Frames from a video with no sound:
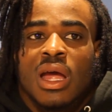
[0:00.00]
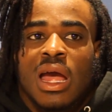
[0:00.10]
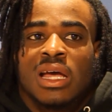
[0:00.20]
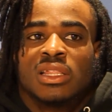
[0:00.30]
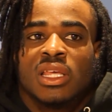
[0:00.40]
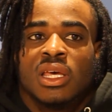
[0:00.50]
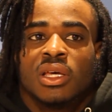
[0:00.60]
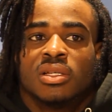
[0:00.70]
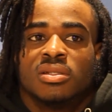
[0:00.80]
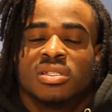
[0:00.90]
I
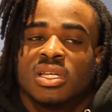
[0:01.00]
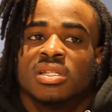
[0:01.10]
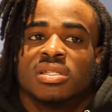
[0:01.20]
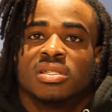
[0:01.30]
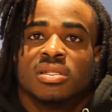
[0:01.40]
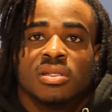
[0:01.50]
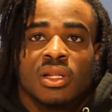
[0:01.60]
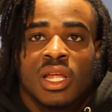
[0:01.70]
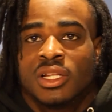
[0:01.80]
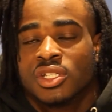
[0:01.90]
think
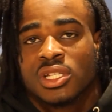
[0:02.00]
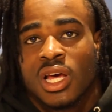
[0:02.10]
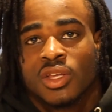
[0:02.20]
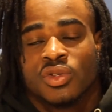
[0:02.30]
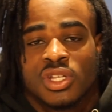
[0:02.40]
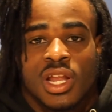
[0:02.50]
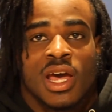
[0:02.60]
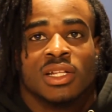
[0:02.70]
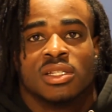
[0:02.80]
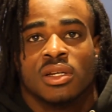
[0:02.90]
since, like, just like you said,
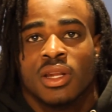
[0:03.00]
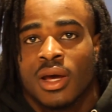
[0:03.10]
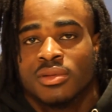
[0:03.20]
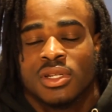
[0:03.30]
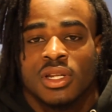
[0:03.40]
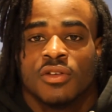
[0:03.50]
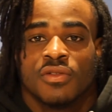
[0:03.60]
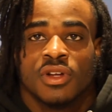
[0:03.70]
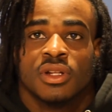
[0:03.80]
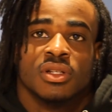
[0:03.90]
I had to adapt to
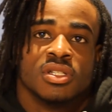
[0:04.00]
different